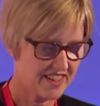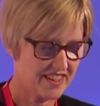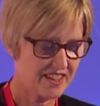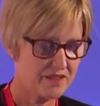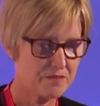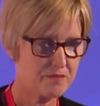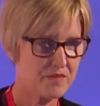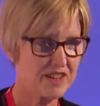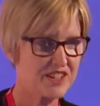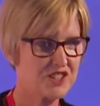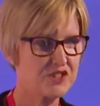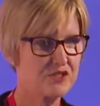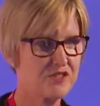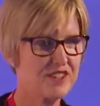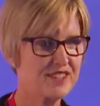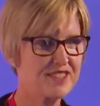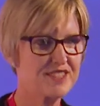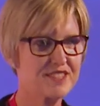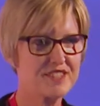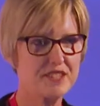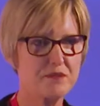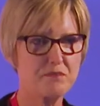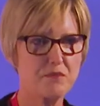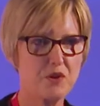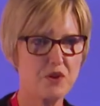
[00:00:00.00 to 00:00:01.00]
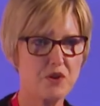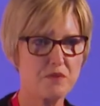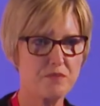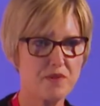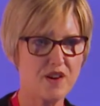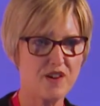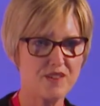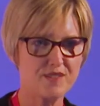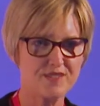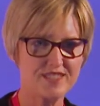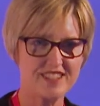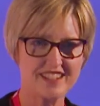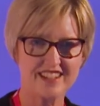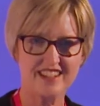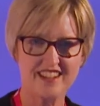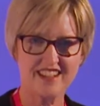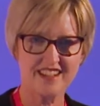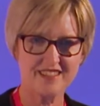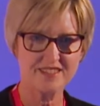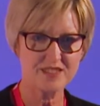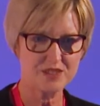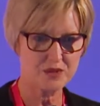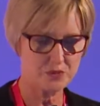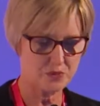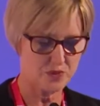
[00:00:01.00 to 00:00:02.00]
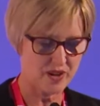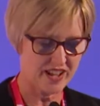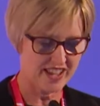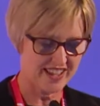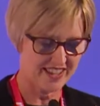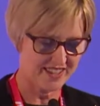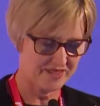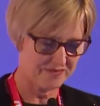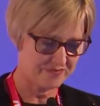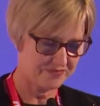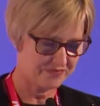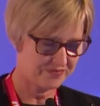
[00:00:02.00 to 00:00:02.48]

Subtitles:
and my trusty mobile's a glance away.